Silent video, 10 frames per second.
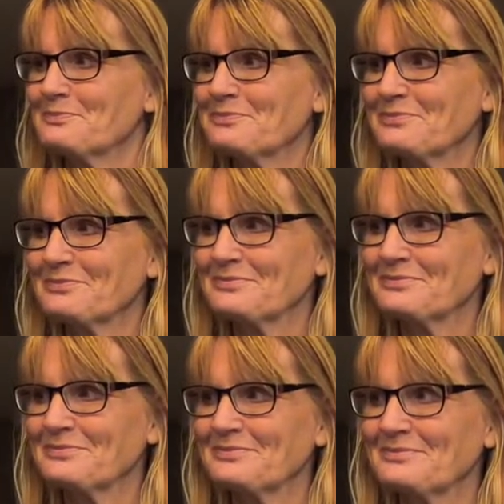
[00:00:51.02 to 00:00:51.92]

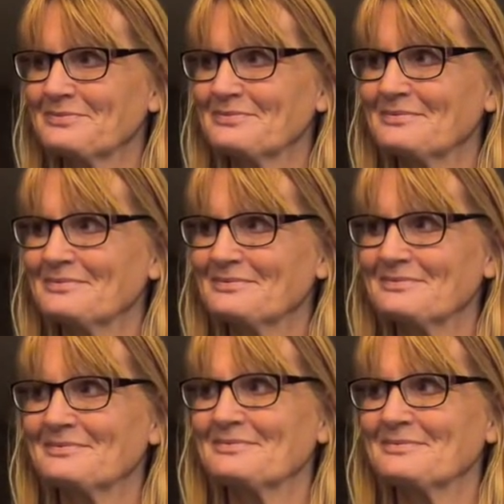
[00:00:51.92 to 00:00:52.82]

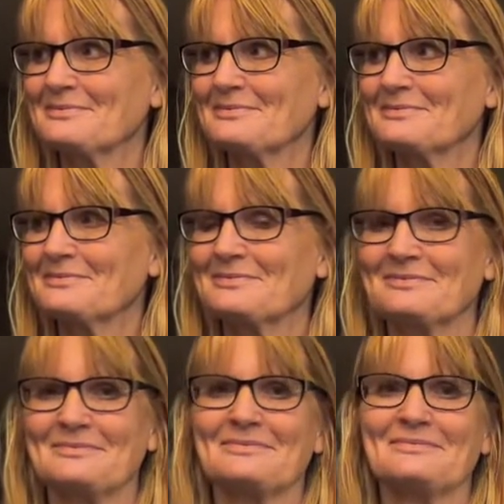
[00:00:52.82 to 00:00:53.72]

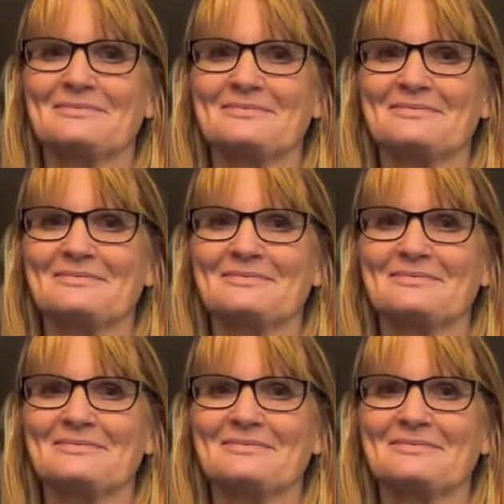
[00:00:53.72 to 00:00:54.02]
(silent)